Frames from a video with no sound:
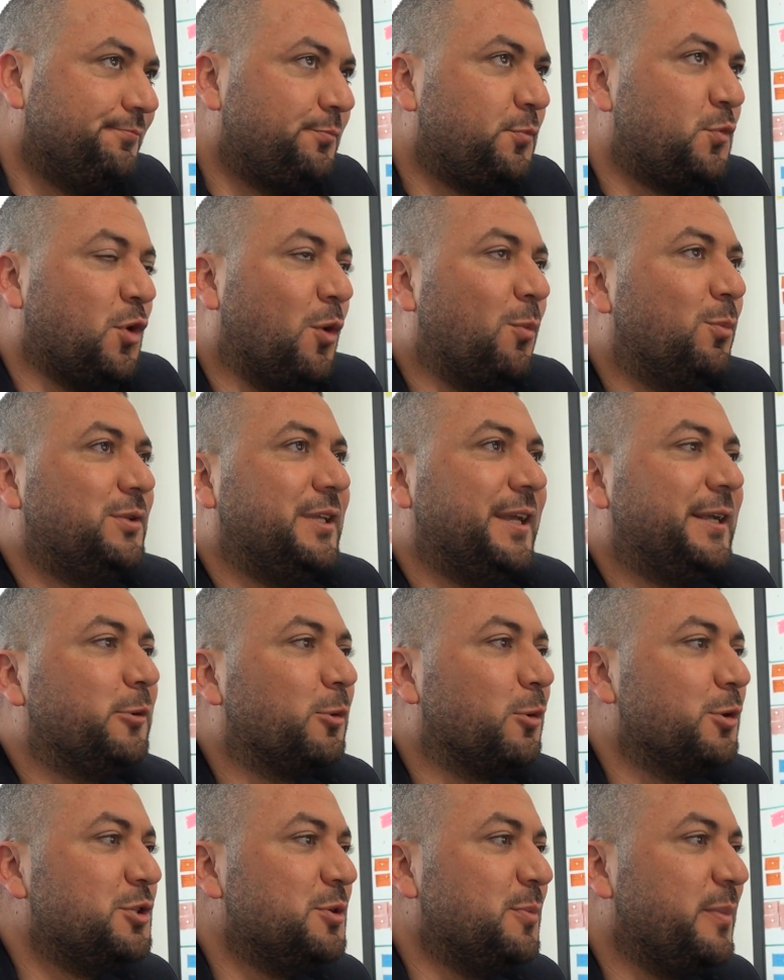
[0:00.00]
top
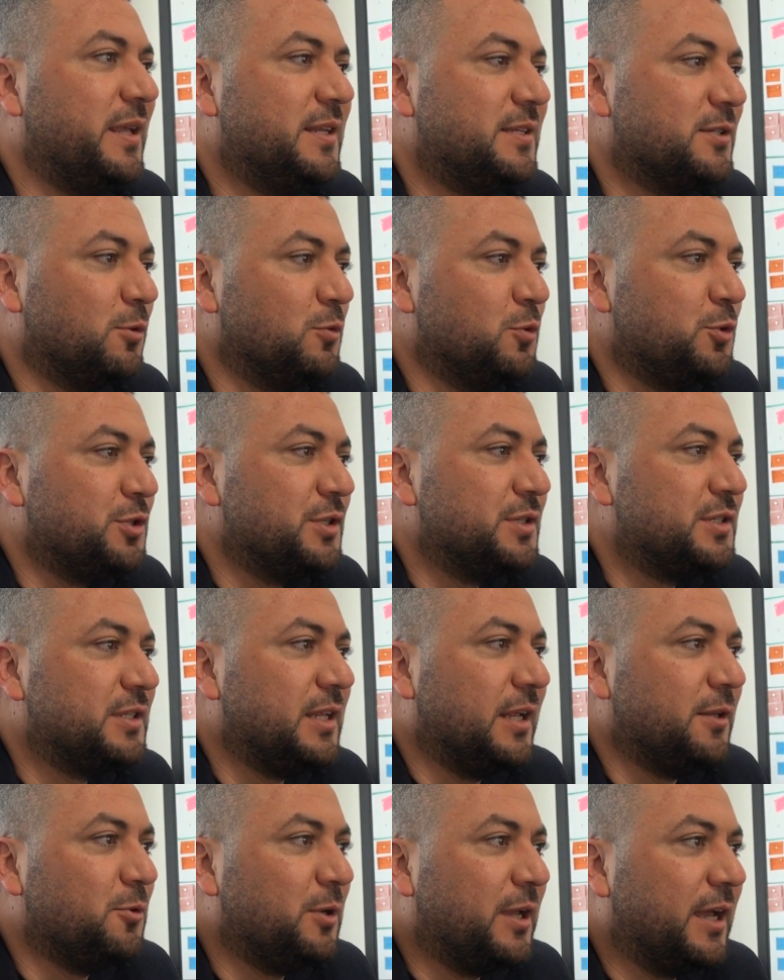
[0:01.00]
technology paid solutions
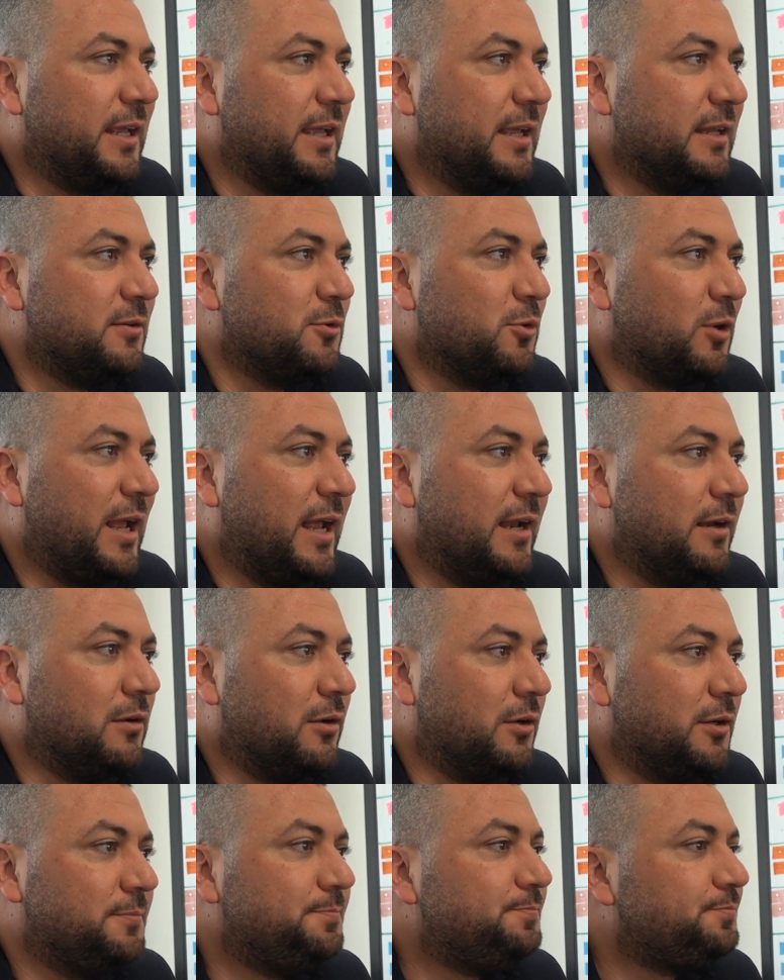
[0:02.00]
that you can get your hand
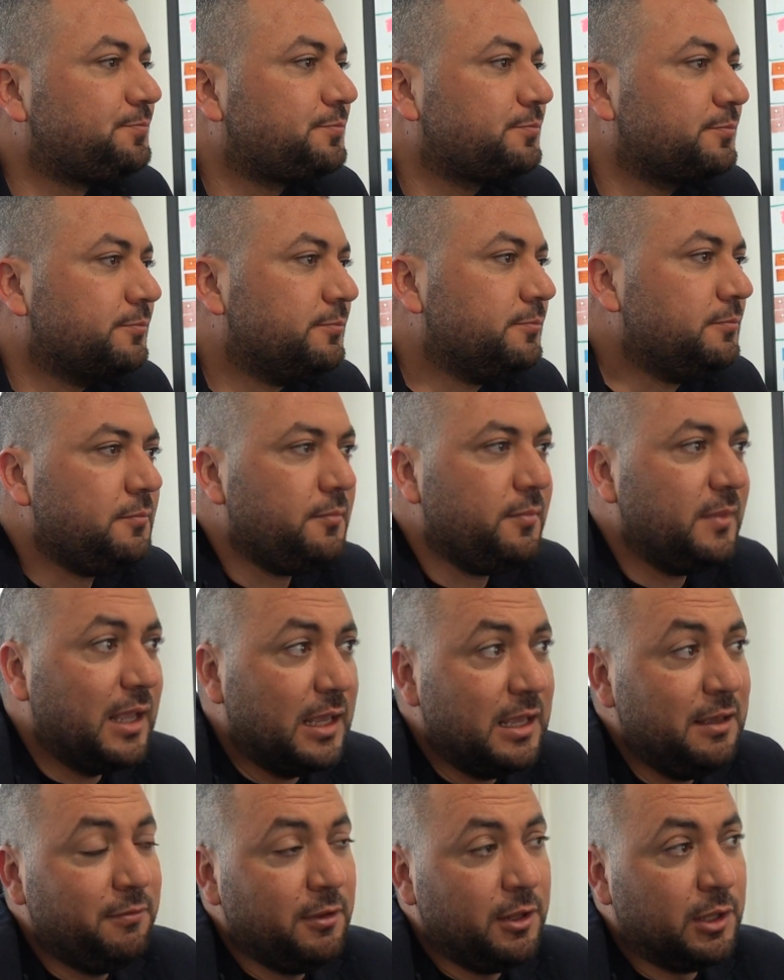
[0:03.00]
on.
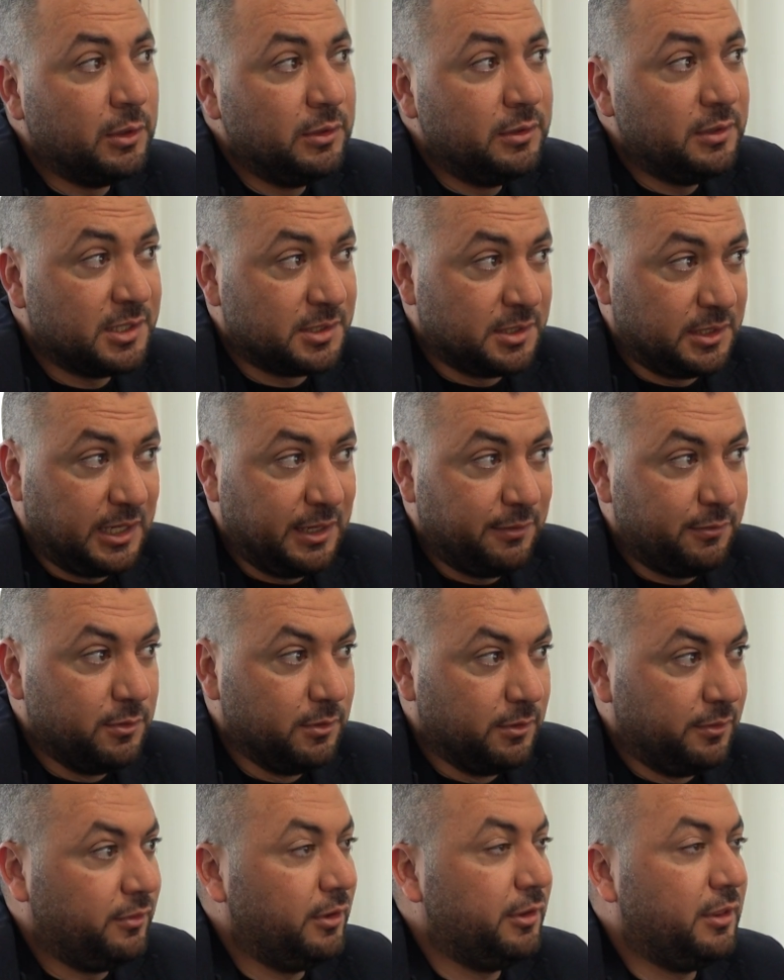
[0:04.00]
Even though it doesn't give
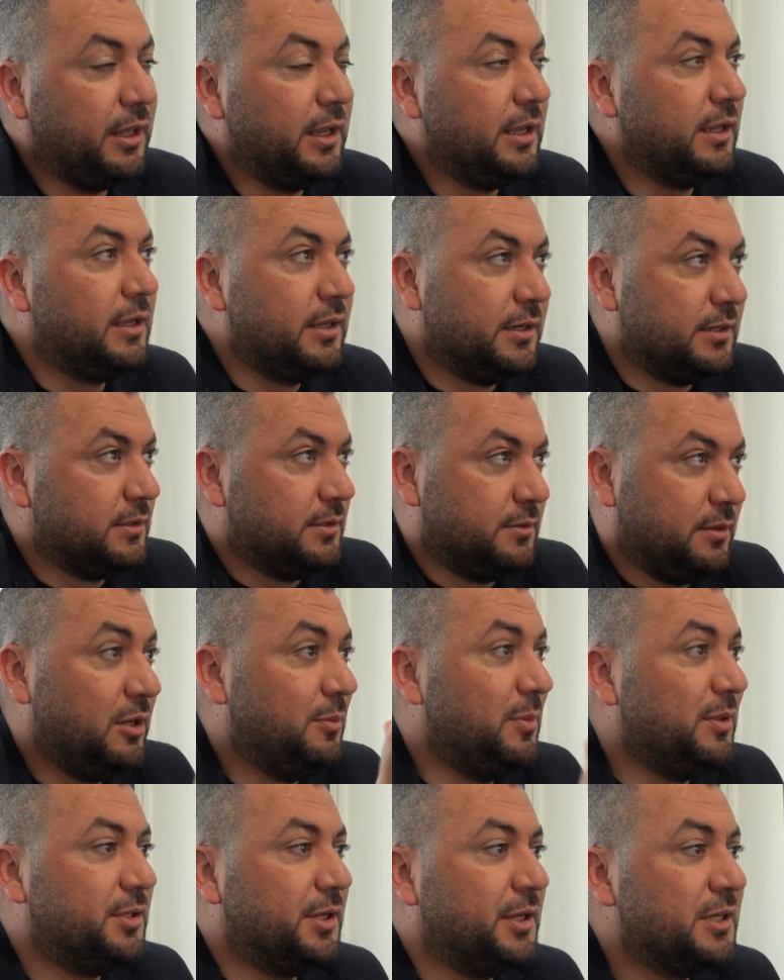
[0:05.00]
you everything in
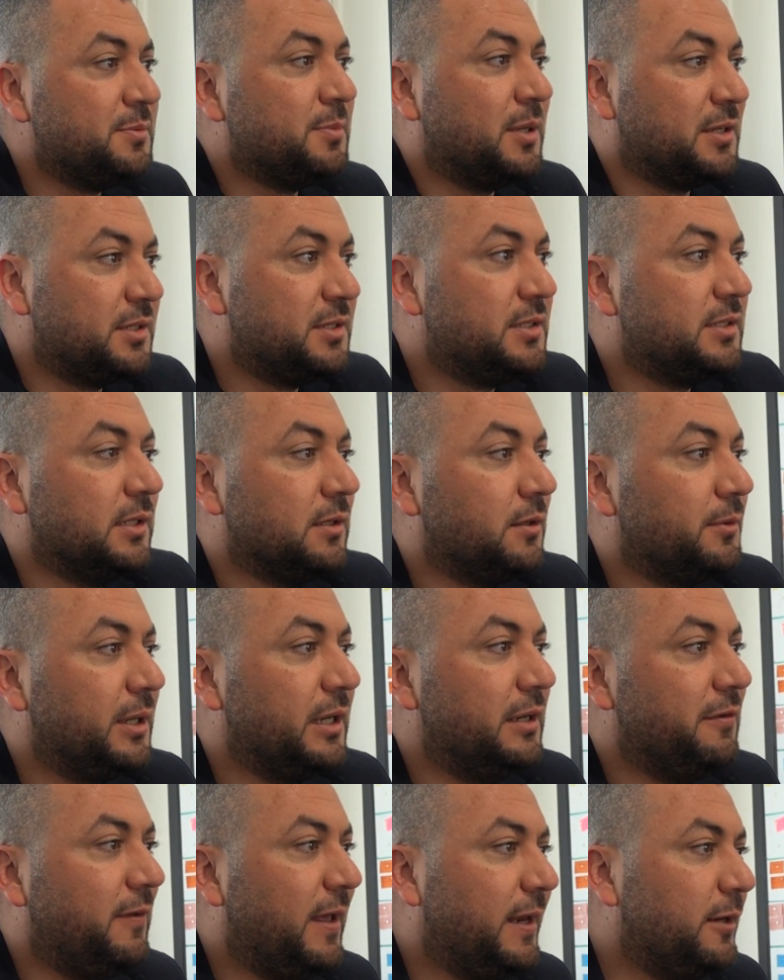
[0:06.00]
Bitrix, but still
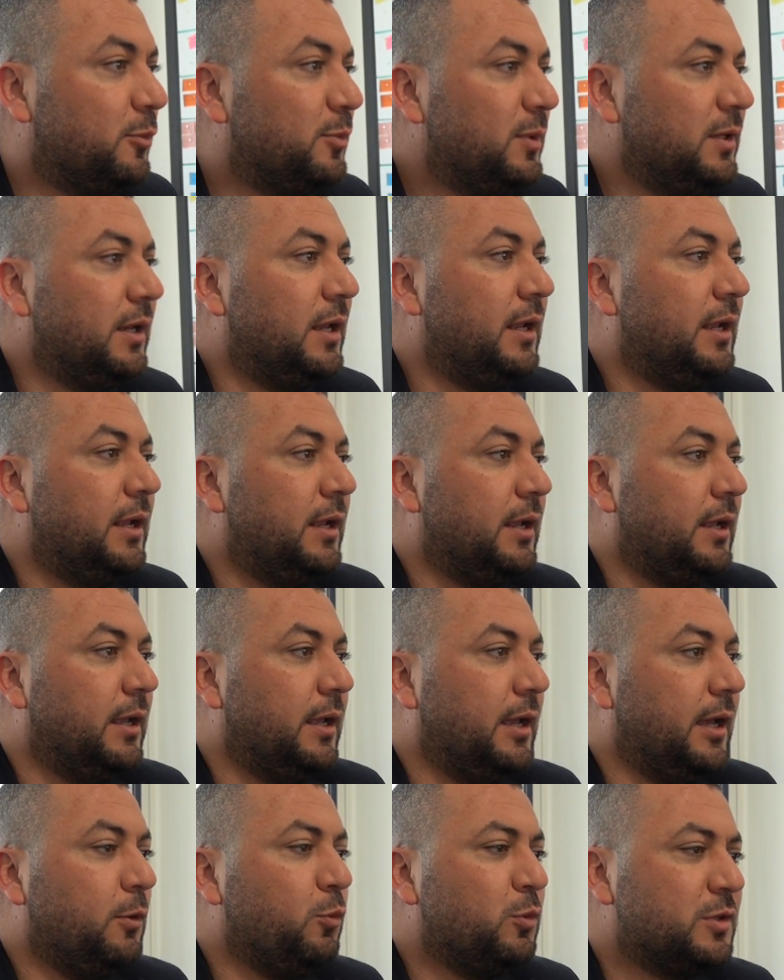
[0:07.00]
really valuable
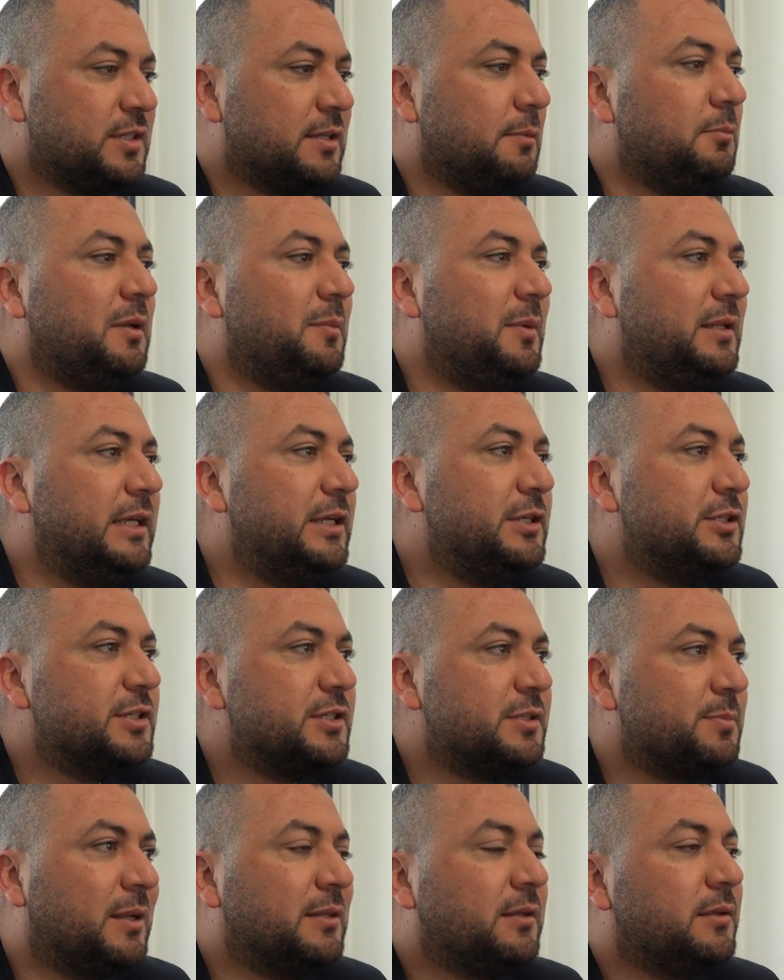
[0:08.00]
with some
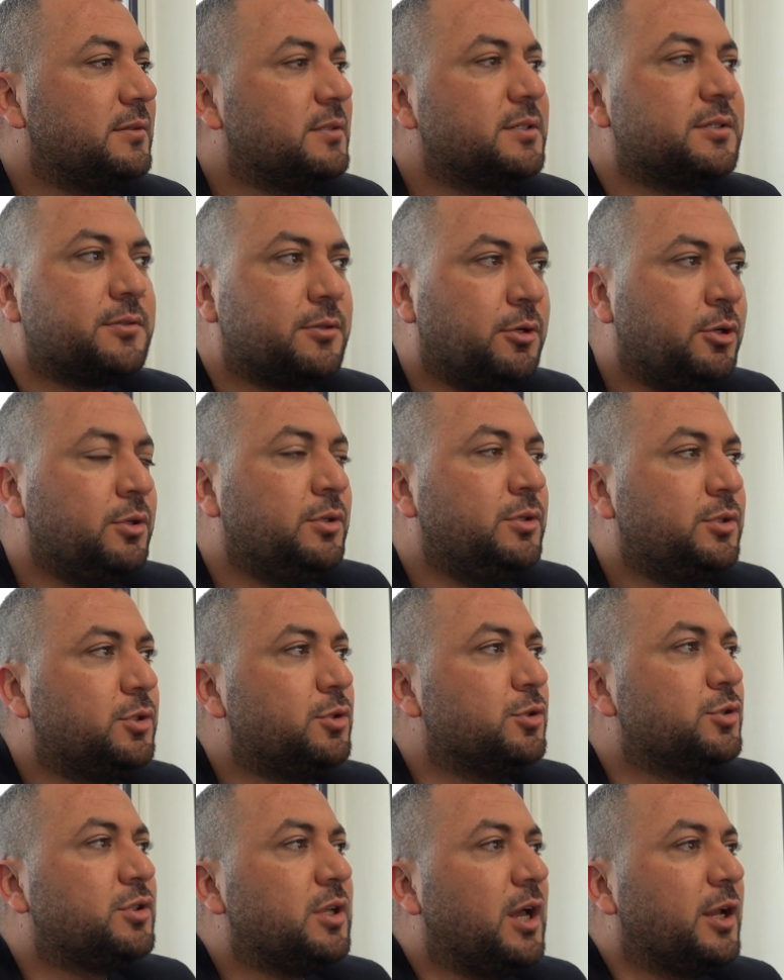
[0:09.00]
limitations. But it's good
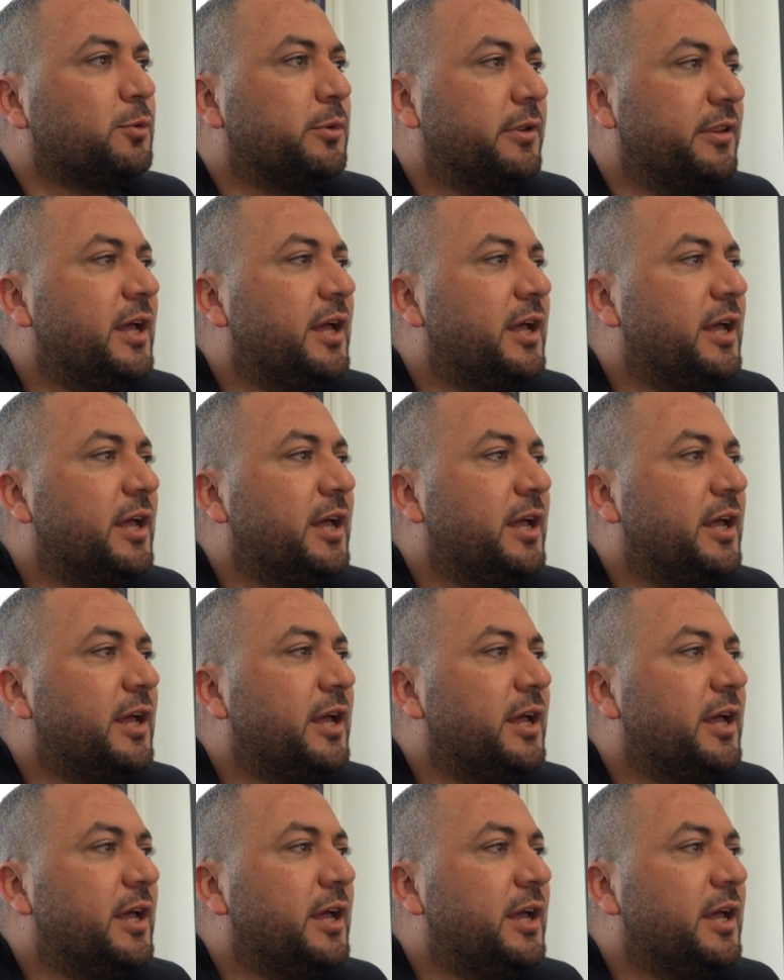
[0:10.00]
to start with.